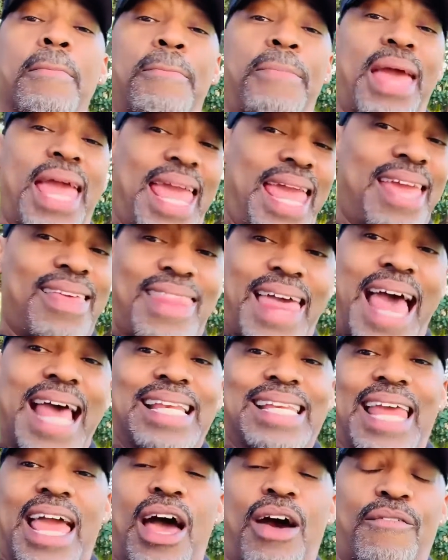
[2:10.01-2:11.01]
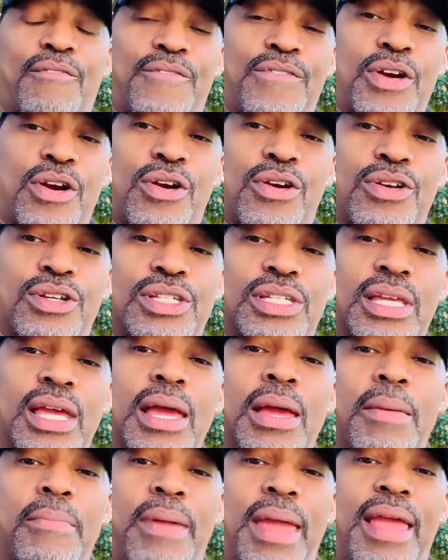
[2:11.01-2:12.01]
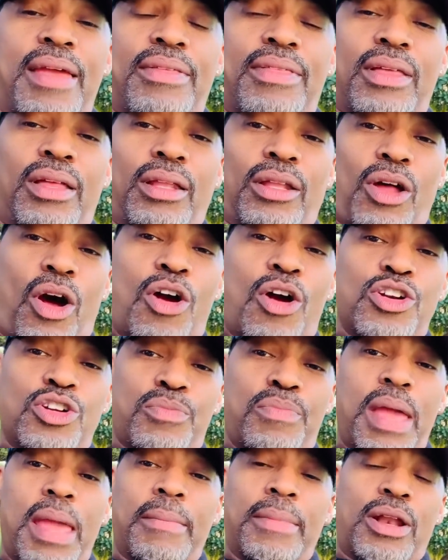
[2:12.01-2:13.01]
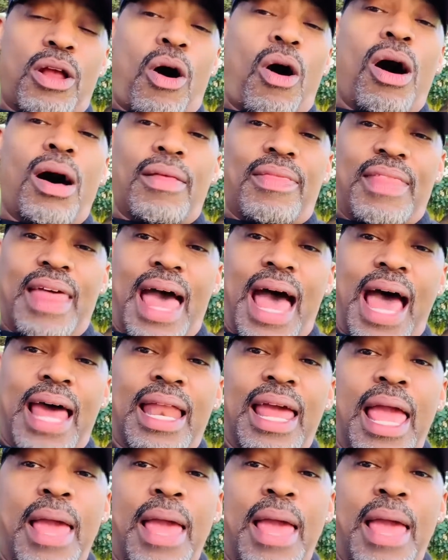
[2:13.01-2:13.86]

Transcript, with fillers: pay that down first, pay the larger payment on that,